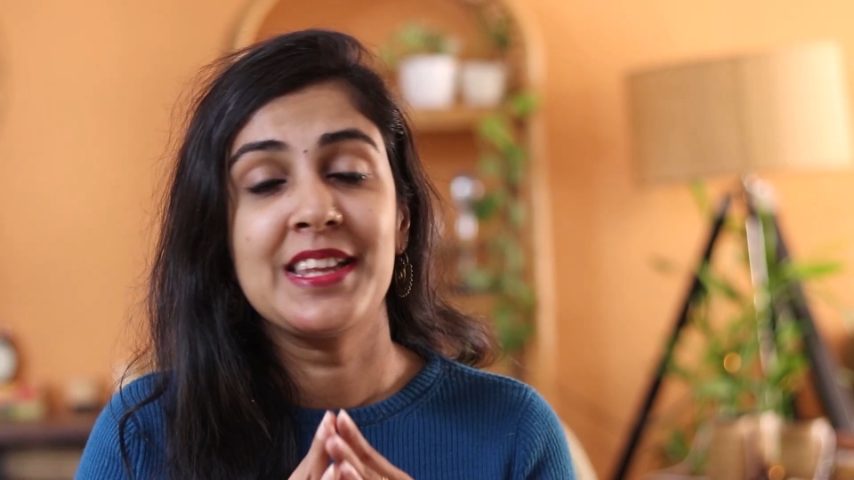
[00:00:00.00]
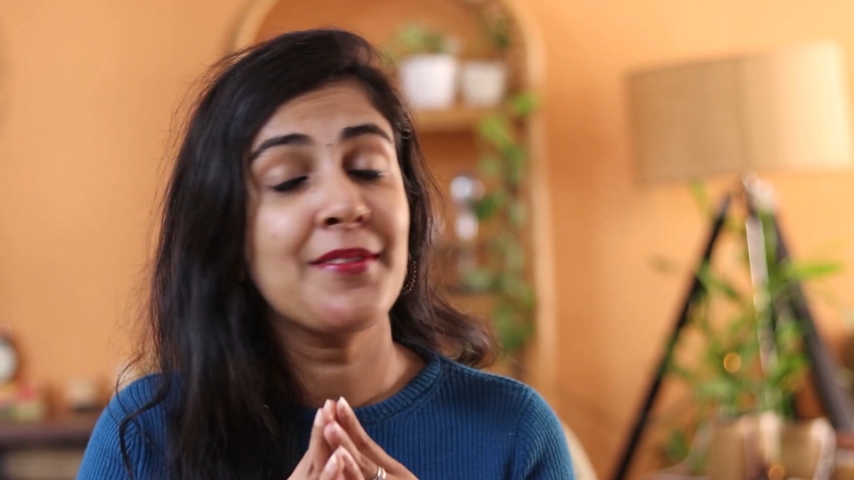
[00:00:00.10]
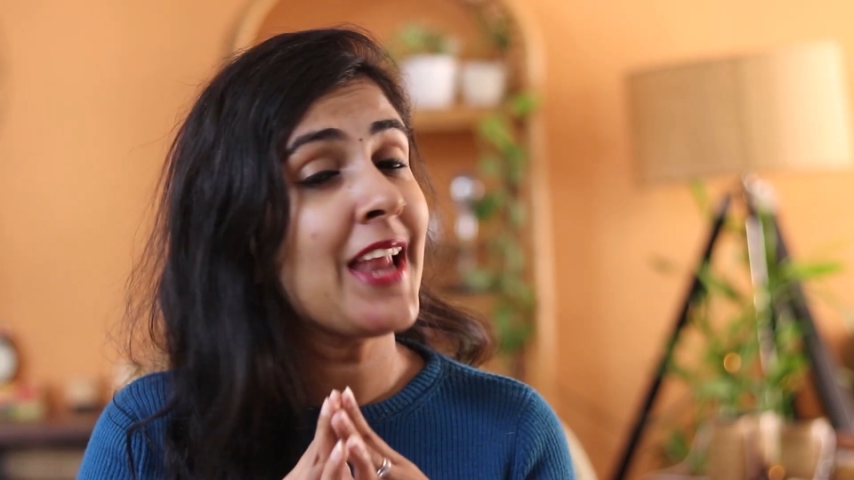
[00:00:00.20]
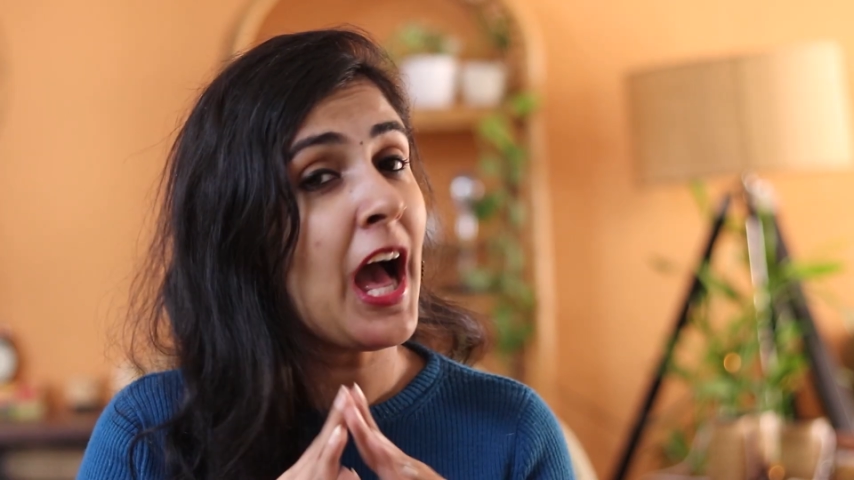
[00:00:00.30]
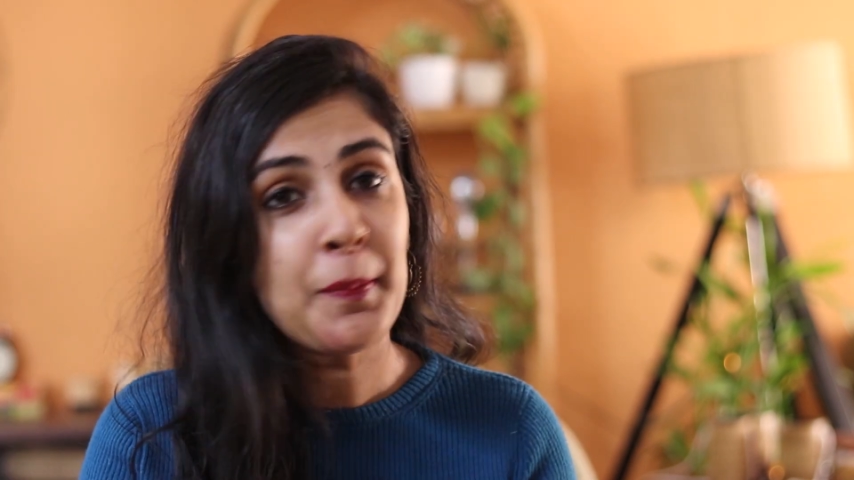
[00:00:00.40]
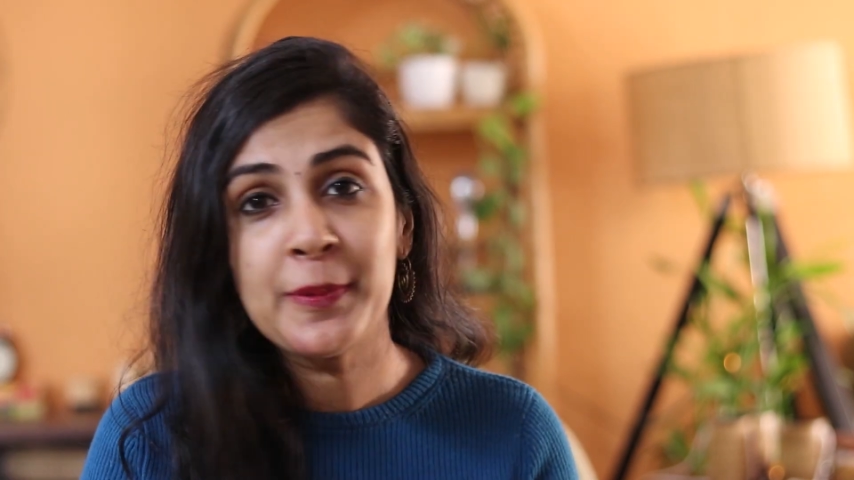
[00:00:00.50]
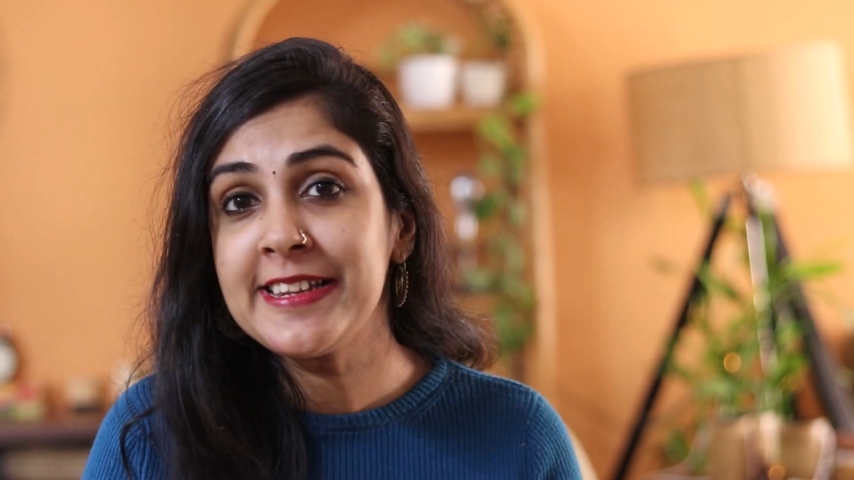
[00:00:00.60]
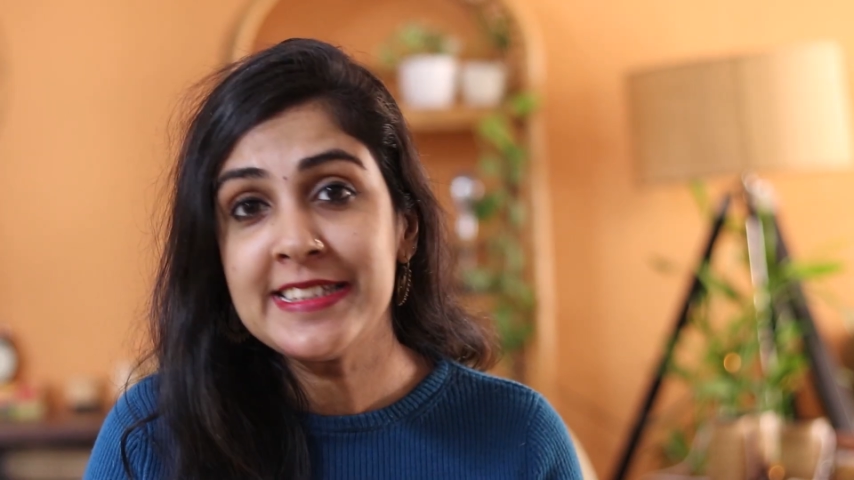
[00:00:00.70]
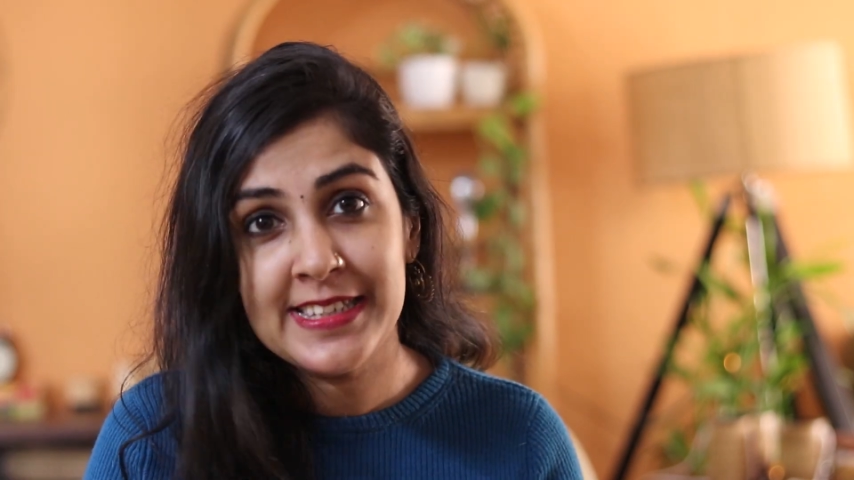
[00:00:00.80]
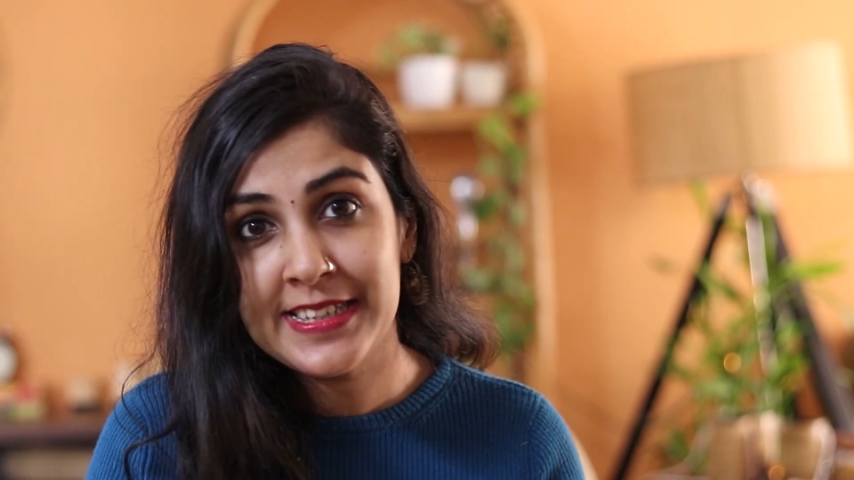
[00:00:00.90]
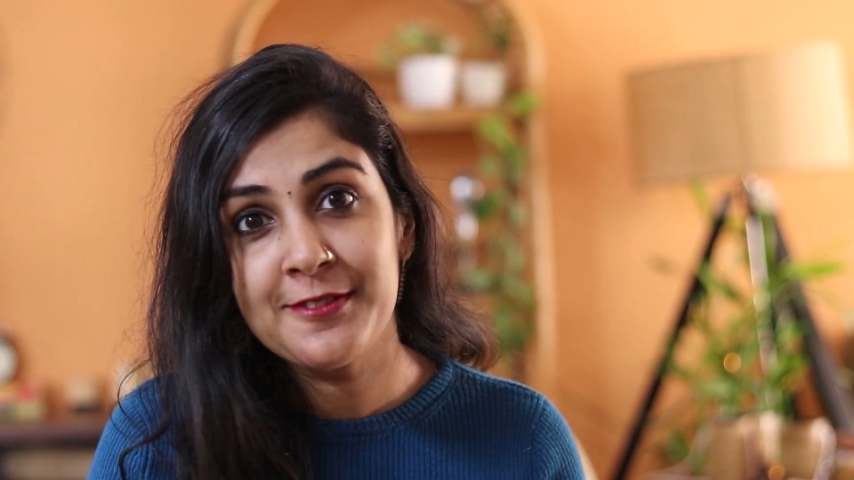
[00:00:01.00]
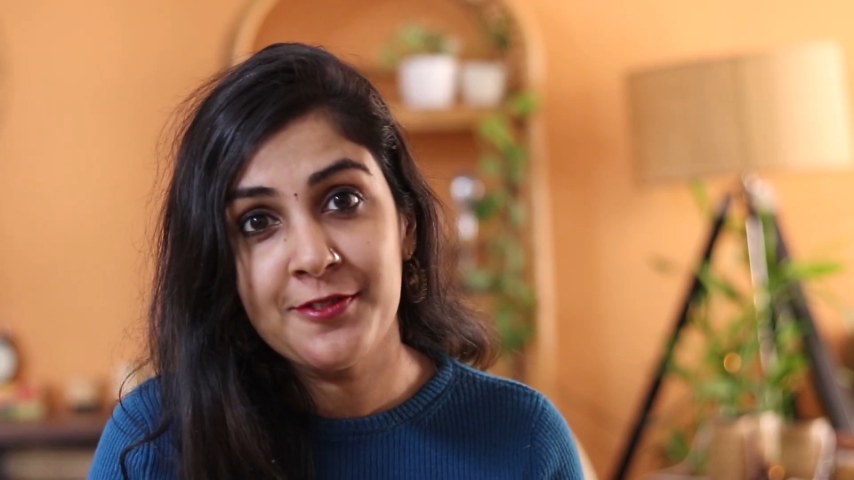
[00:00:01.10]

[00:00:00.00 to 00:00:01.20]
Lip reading: They will happily take it